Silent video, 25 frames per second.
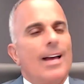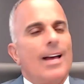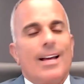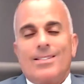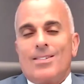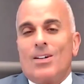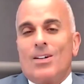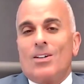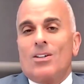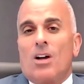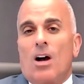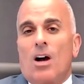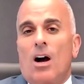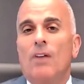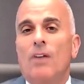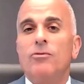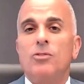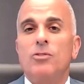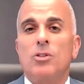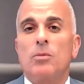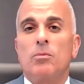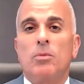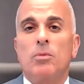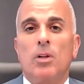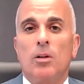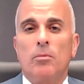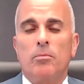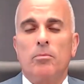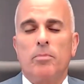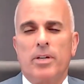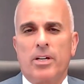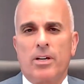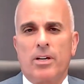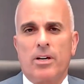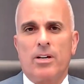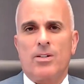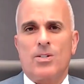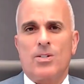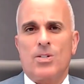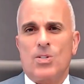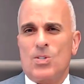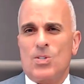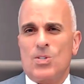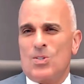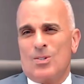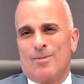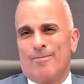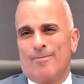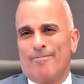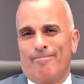That's uncomfortable
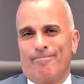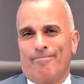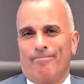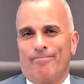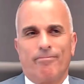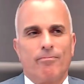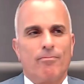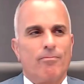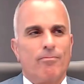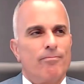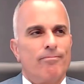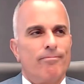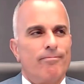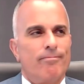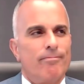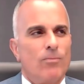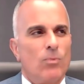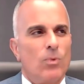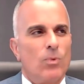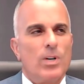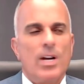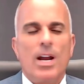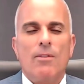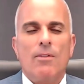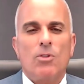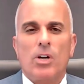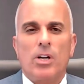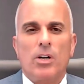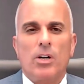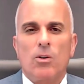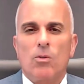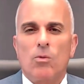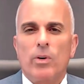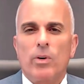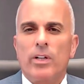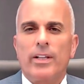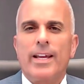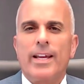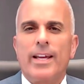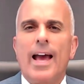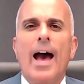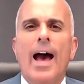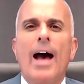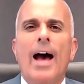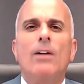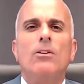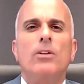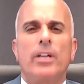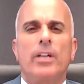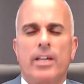because we're never going to really
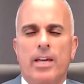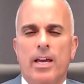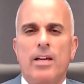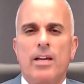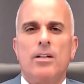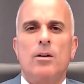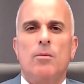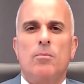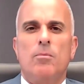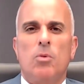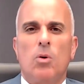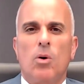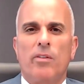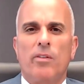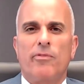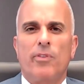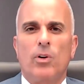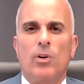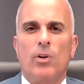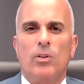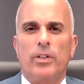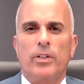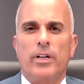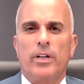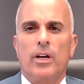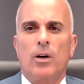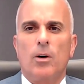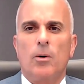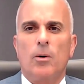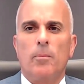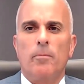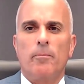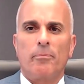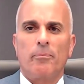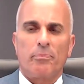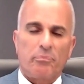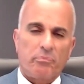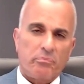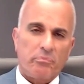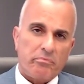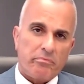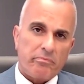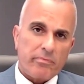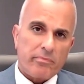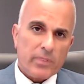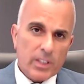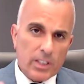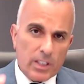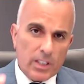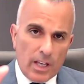allocate a portfolio
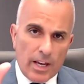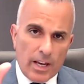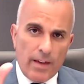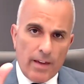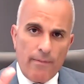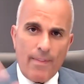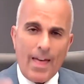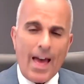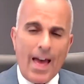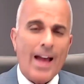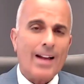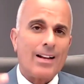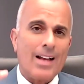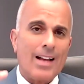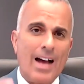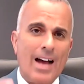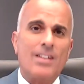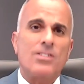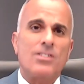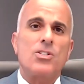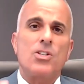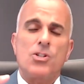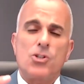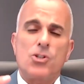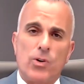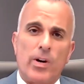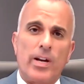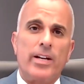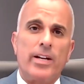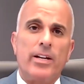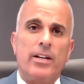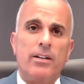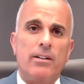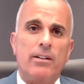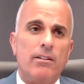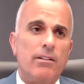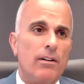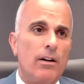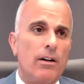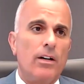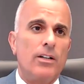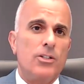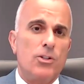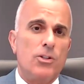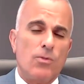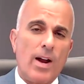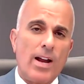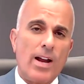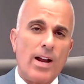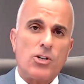in that concentrated a
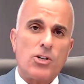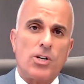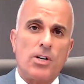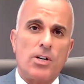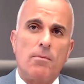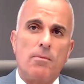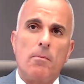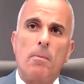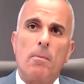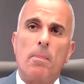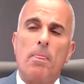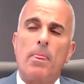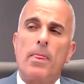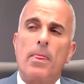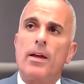direction.